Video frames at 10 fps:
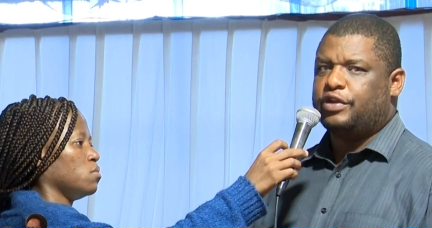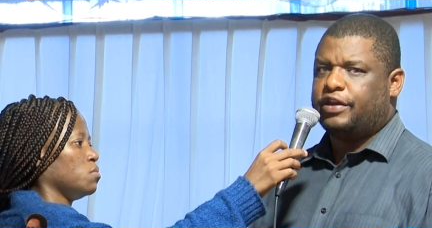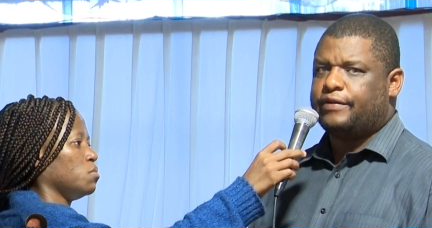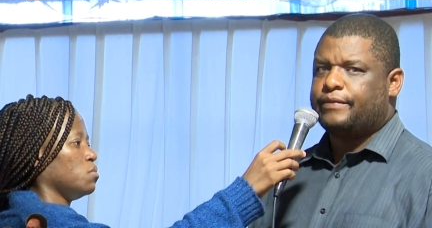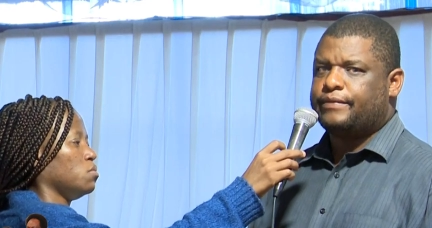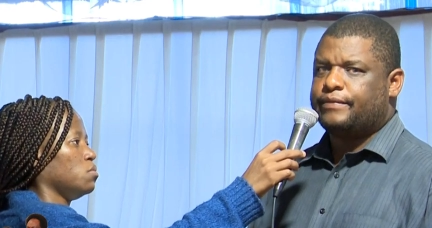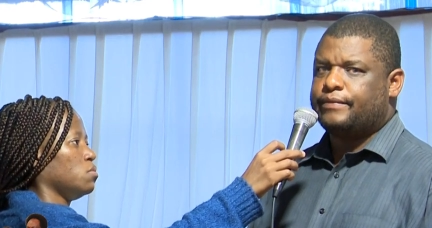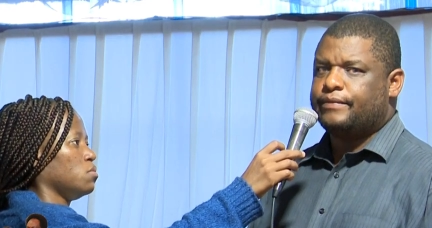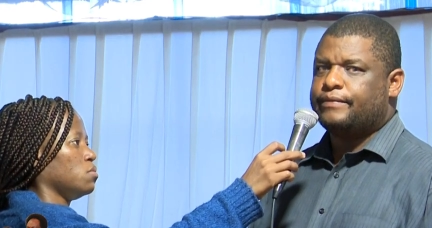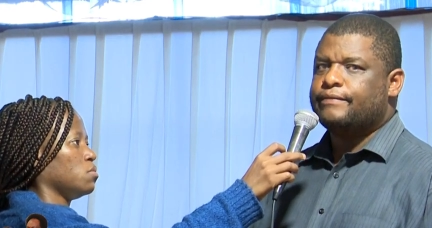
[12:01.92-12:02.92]
Speaker 1: here.
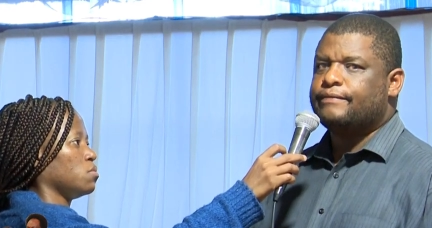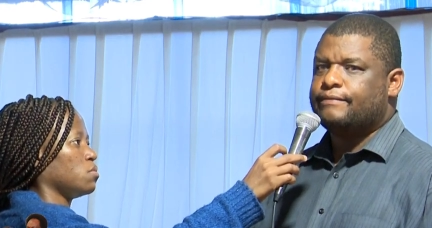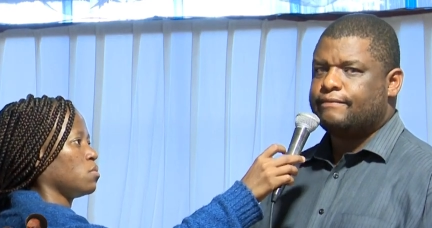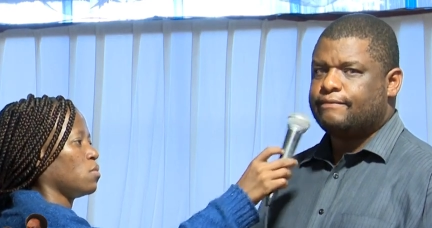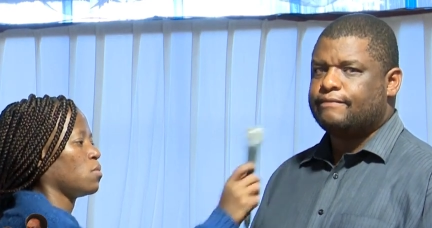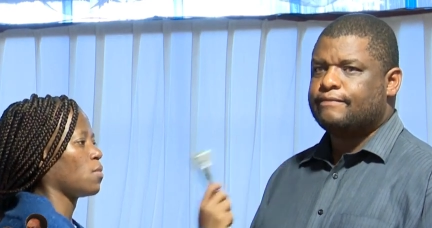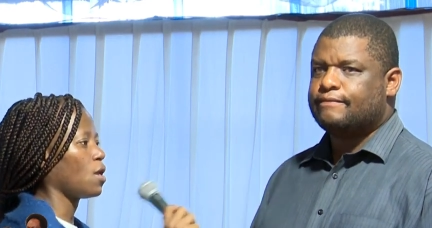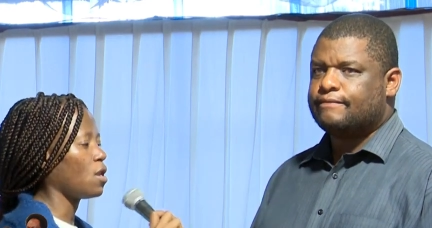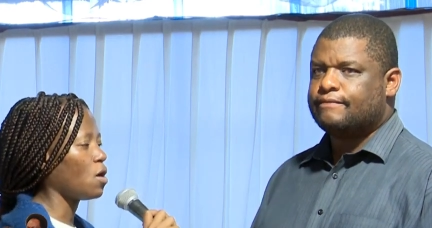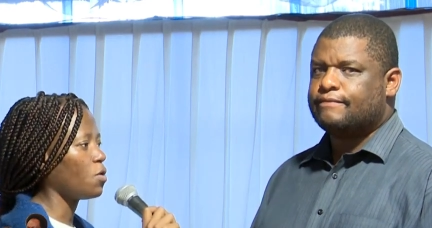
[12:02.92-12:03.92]

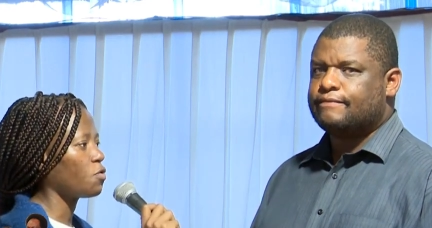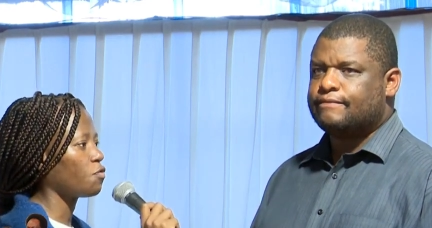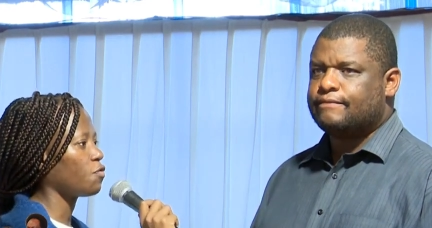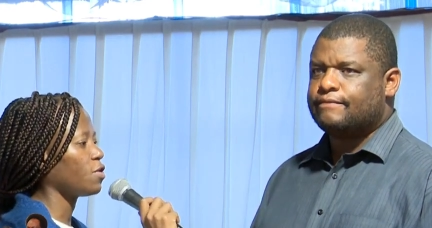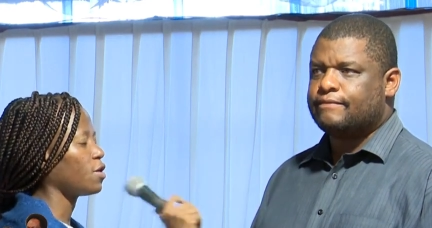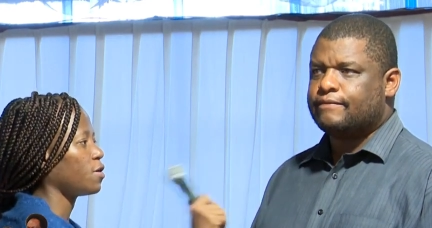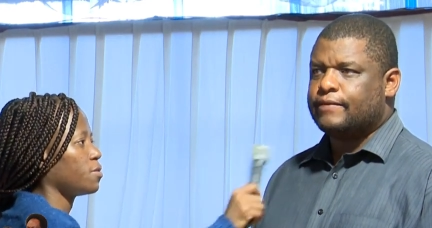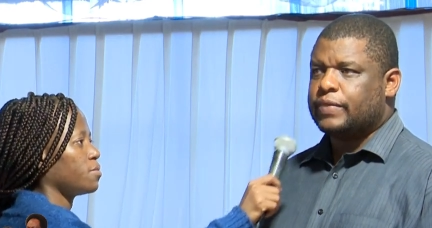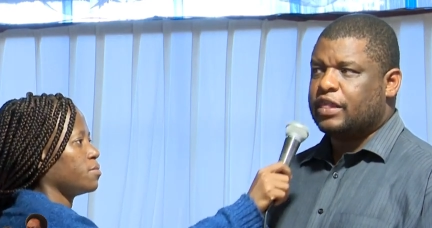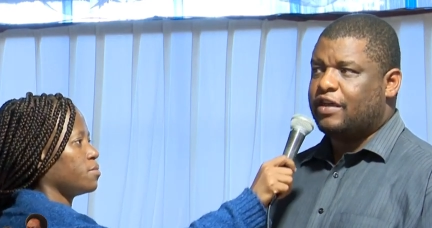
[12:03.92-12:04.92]
Speaker 2: And how are you feeling?
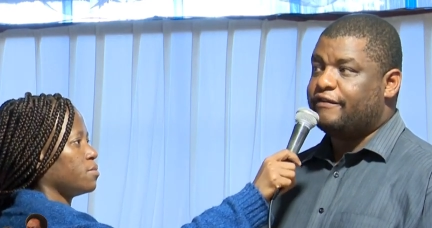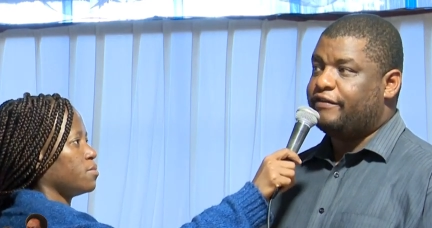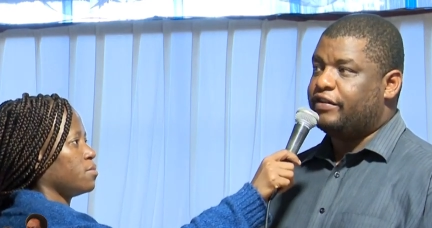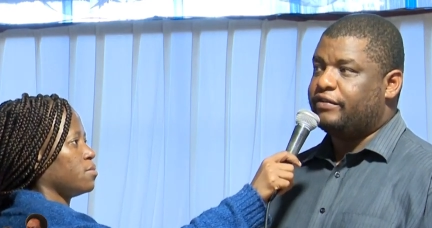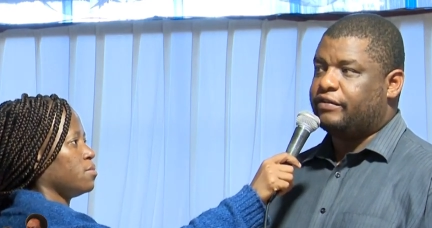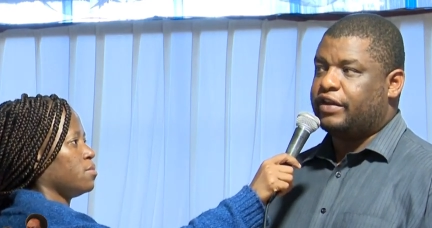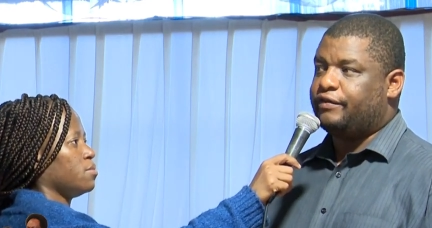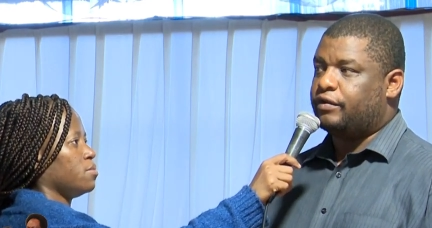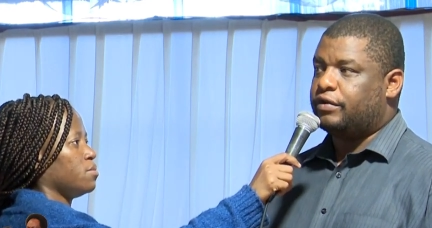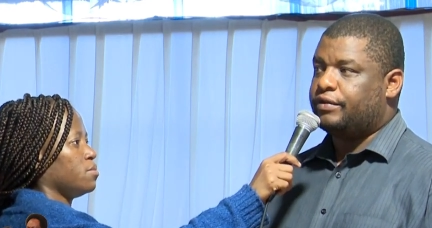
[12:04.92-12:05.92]
Speaker 1: I'm feeling
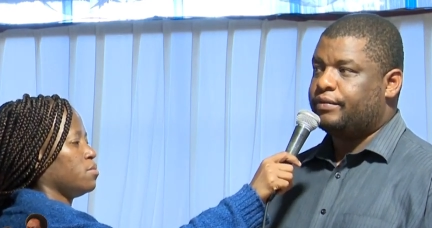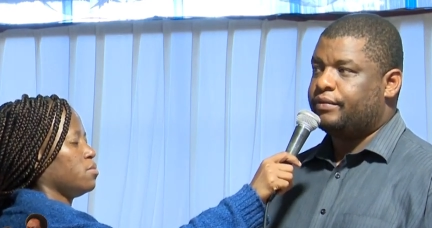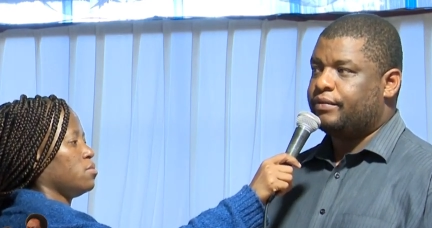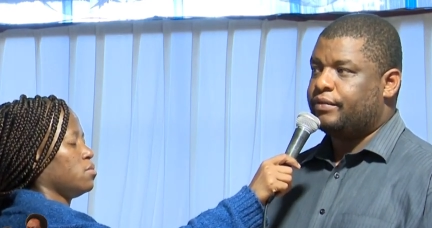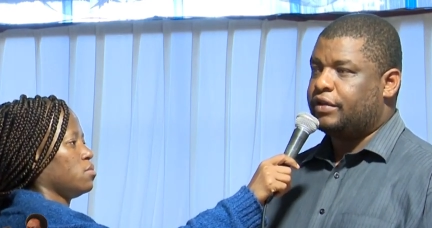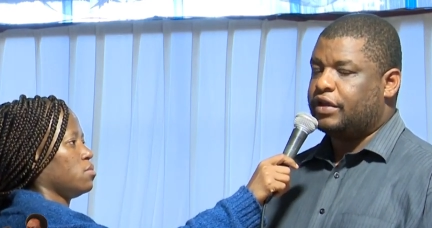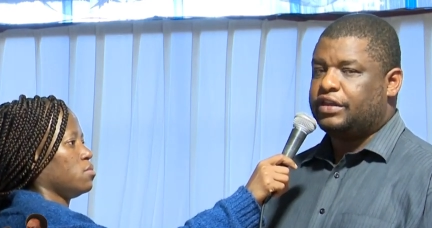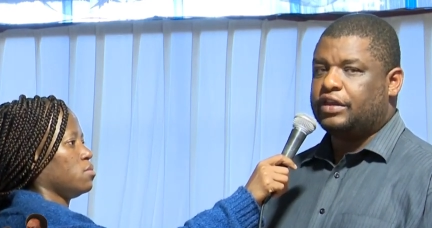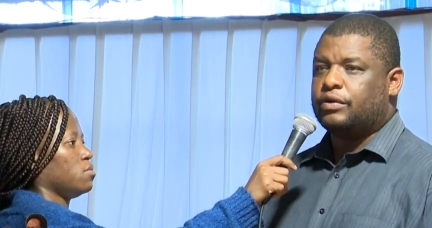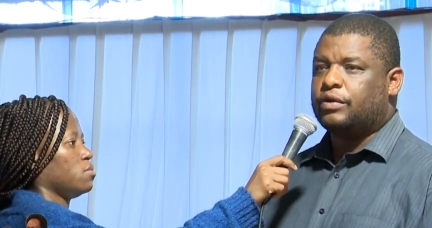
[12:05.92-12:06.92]
grateful. I
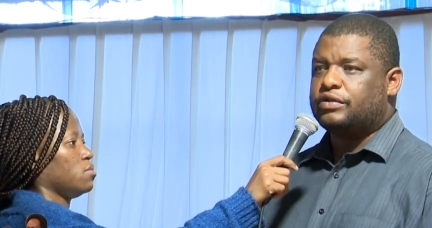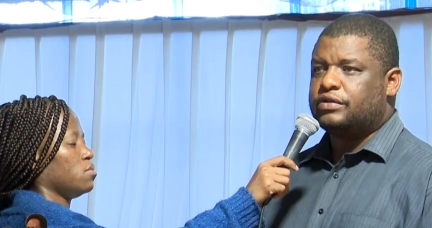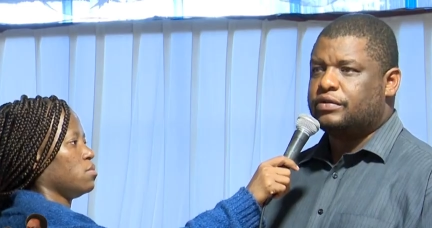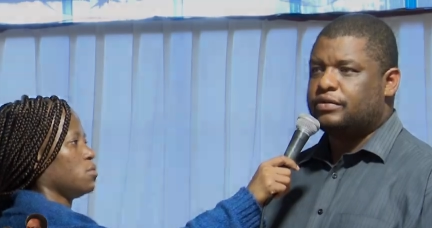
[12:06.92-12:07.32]
thank God.